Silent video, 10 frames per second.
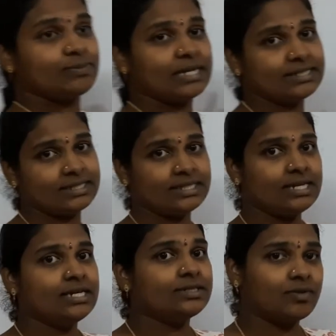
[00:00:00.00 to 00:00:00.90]
plus
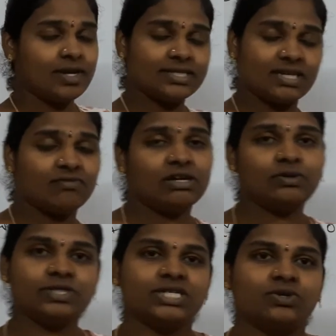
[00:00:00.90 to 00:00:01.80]
3 is equal to
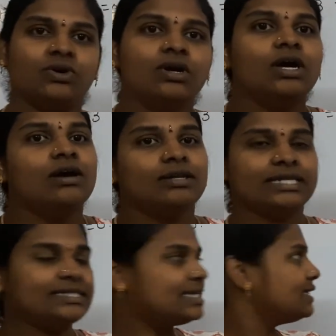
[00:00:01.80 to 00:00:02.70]
0.
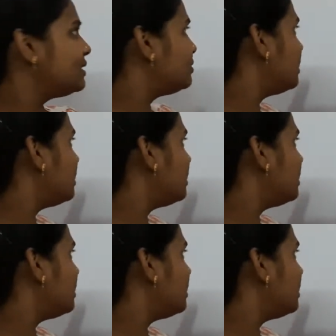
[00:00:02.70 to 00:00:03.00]
This is